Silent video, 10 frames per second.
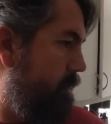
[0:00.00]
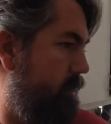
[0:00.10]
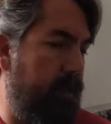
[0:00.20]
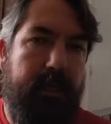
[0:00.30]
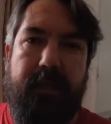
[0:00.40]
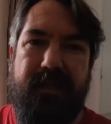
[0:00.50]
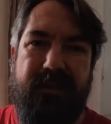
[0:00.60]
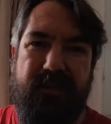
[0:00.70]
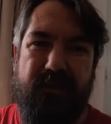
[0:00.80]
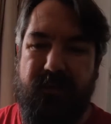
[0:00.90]
I need
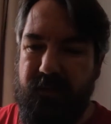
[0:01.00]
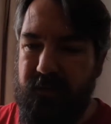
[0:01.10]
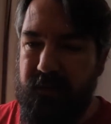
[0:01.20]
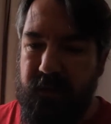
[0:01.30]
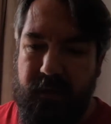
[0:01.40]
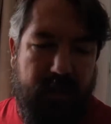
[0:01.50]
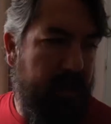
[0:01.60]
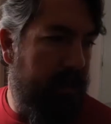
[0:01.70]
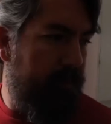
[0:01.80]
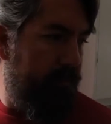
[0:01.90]
sunglasses
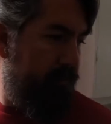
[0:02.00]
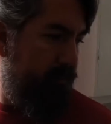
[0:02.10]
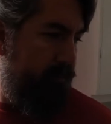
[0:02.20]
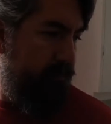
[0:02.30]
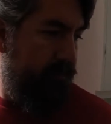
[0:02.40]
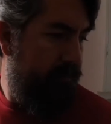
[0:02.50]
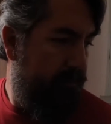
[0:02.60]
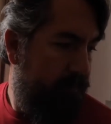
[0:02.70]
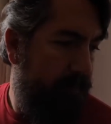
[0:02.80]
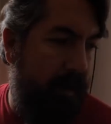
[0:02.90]
and
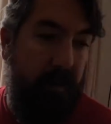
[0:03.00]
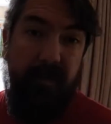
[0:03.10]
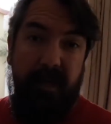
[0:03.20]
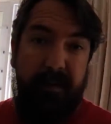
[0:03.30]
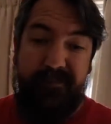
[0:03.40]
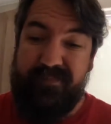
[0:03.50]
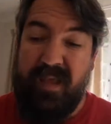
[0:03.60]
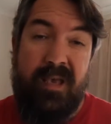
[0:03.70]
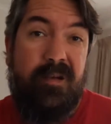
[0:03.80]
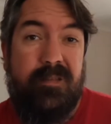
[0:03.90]
a hoodie
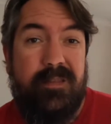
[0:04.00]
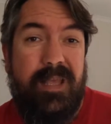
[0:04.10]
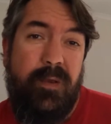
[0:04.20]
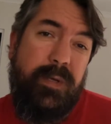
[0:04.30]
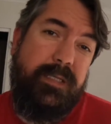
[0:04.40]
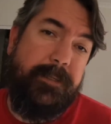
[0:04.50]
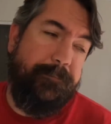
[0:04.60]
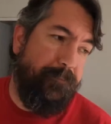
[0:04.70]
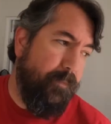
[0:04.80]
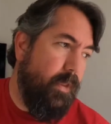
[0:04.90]
because it's nearly winter,
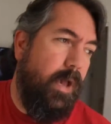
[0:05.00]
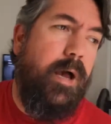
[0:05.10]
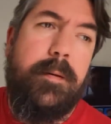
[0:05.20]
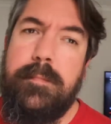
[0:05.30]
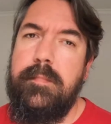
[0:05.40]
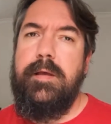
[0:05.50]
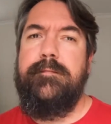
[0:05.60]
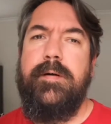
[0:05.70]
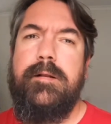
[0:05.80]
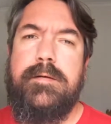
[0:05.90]
and
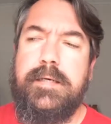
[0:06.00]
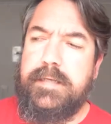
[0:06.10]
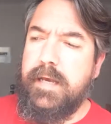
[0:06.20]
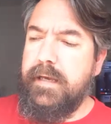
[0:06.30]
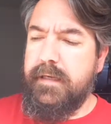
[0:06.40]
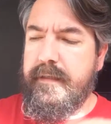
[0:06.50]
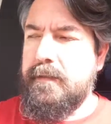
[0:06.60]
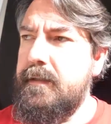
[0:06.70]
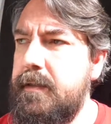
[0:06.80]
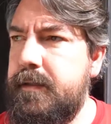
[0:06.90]
Final Cut has